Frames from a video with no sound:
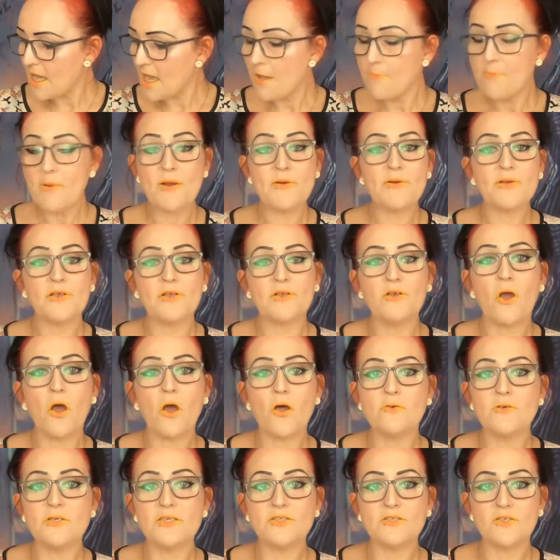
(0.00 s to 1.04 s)
American
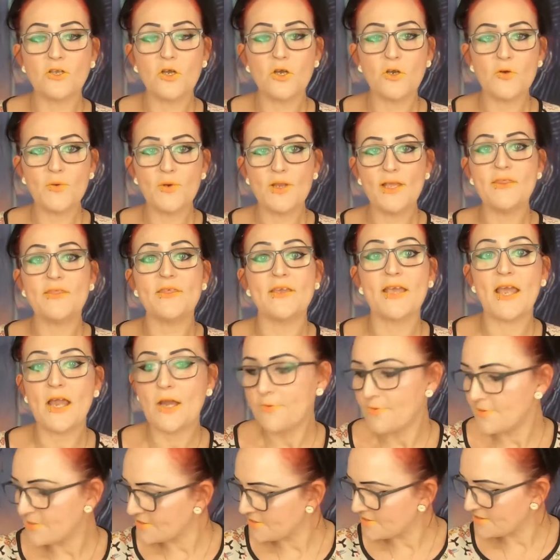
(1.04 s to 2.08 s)
Horror Story, the
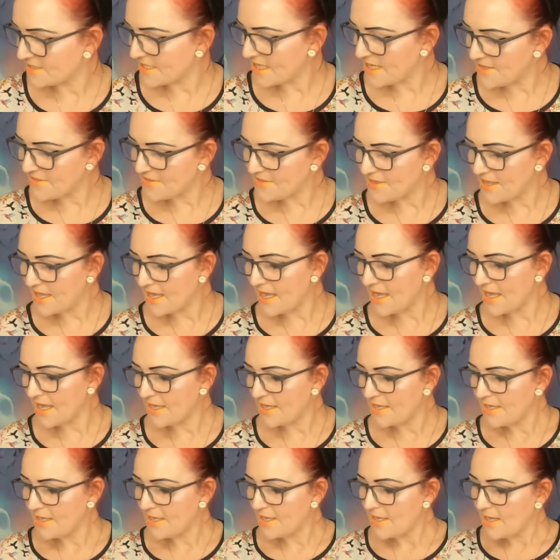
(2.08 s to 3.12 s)
characters in
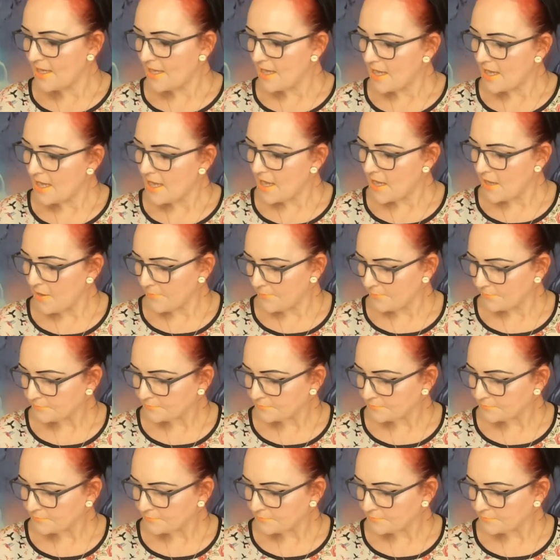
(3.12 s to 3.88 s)
there.